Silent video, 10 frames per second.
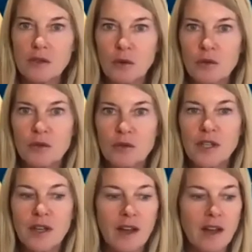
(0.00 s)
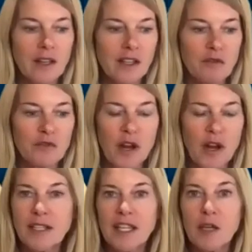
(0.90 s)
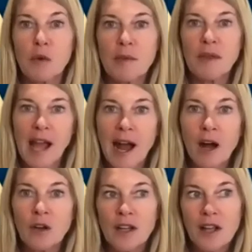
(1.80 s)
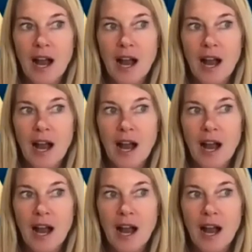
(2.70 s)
tried to keep women out.